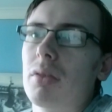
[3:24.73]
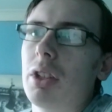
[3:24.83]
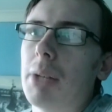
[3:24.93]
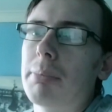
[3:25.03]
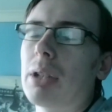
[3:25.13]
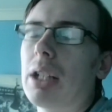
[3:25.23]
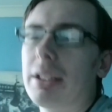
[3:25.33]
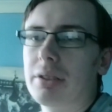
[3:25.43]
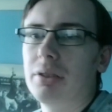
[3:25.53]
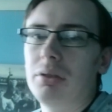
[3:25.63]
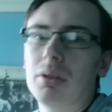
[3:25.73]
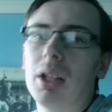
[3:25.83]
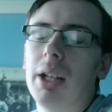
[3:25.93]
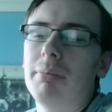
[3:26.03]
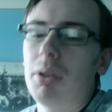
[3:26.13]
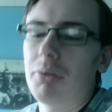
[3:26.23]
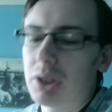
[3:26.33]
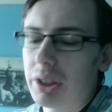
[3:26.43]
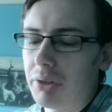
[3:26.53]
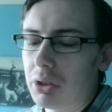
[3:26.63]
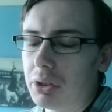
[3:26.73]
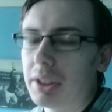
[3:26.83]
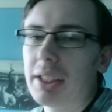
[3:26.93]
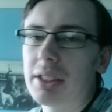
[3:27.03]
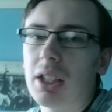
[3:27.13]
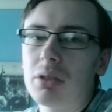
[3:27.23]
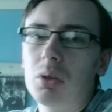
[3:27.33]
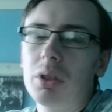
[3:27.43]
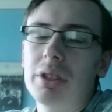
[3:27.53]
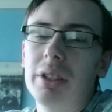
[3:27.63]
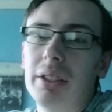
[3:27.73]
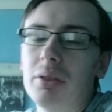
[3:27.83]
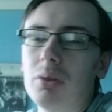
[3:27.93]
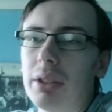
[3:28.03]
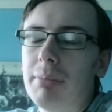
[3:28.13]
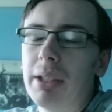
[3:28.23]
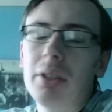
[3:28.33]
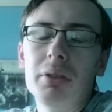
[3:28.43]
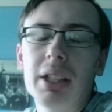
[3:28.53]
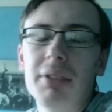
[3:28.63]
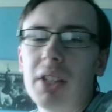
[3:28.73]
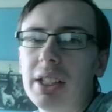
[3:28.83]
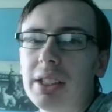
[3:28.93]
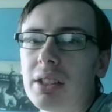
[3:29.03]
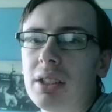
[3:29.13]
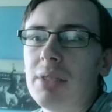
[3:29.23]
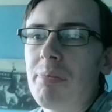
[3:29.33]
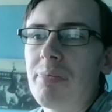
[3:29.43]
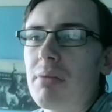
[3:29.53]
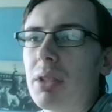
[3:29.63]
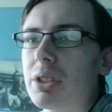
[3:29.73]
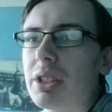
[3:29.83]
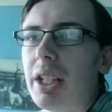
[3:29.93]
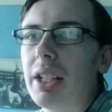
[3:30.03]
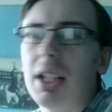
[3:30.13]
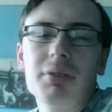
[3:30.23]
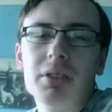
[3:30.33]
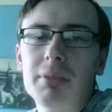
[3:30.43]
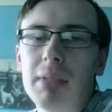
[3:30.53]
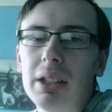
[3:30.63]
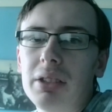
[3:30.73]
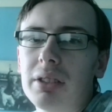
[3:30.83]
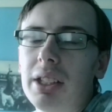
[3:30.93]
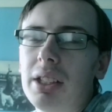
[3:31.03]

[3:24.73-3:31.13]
Prior to obviously recording this, I was watching one of my new DVDs because, again, I've got the money on it.